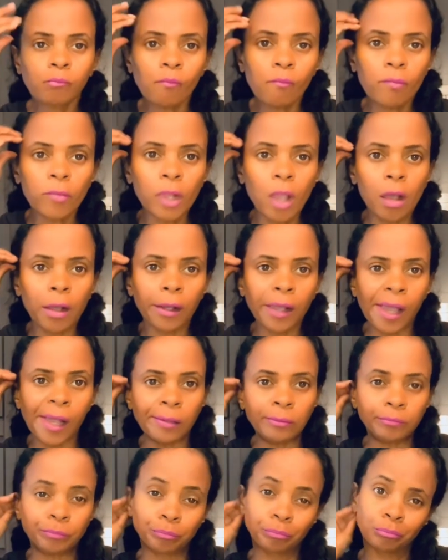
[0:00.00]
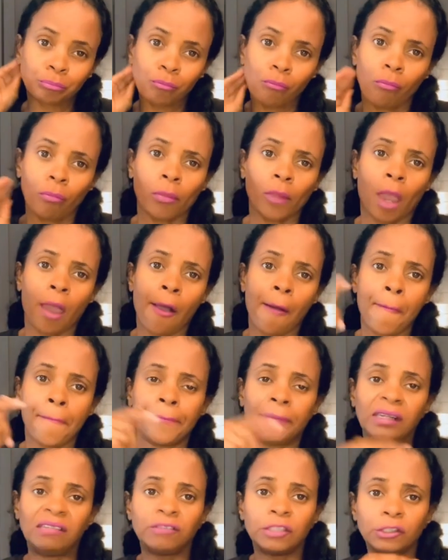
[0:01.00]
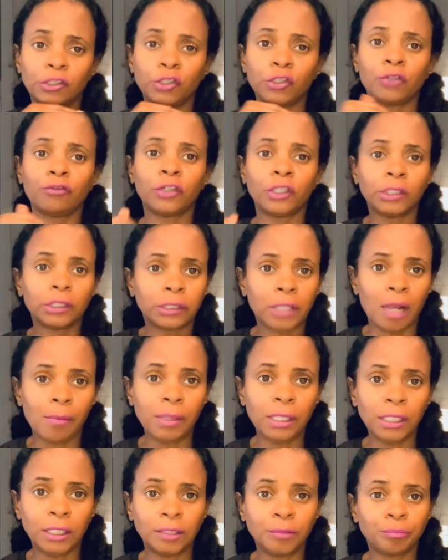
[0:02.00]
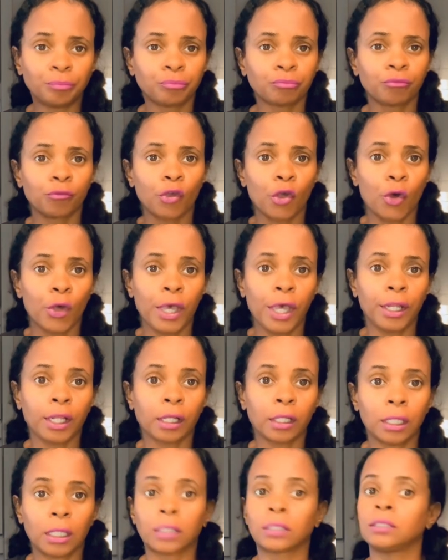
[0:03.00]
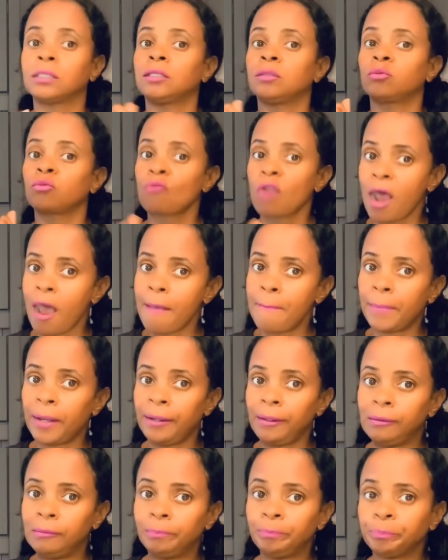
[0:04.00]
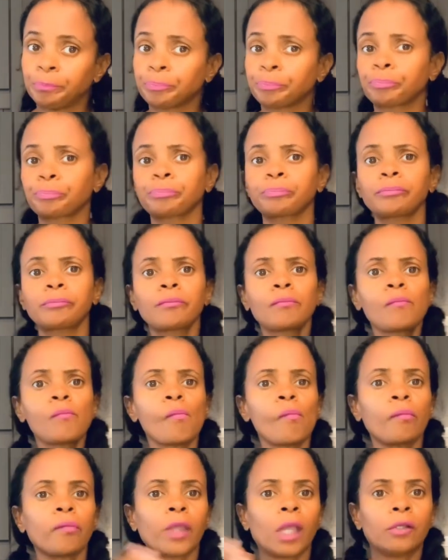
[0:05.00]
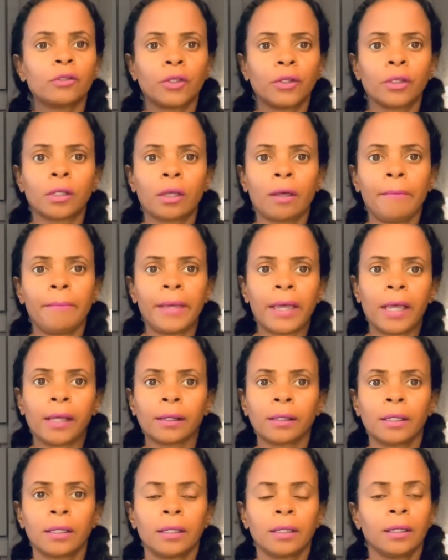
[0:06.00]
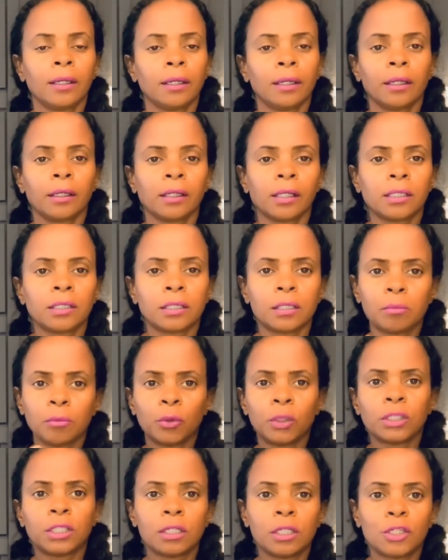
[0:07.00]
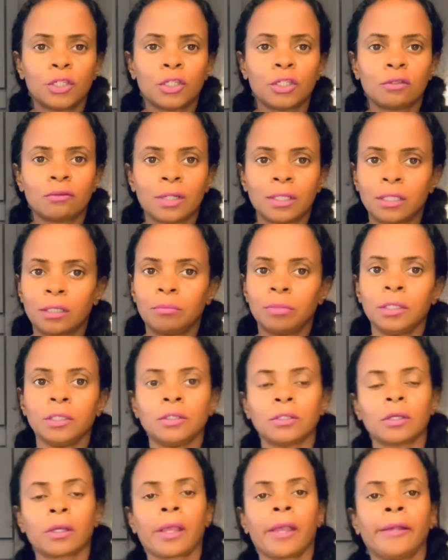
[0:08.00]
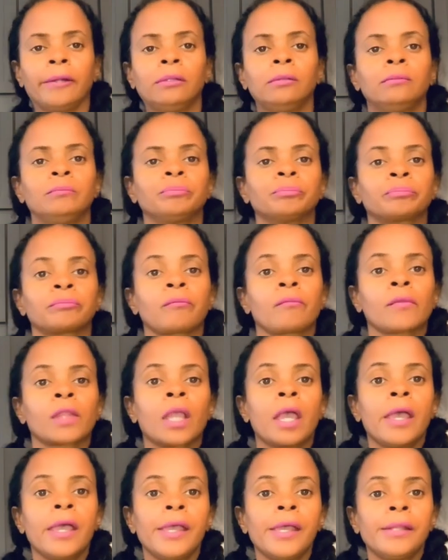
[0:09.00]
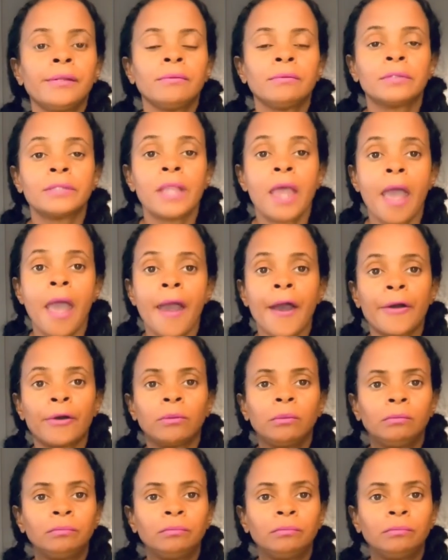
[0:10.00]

again, if this is your first time here, go ahead and click the subscribe button so you come back and get some more delicious recipes, okay? And now,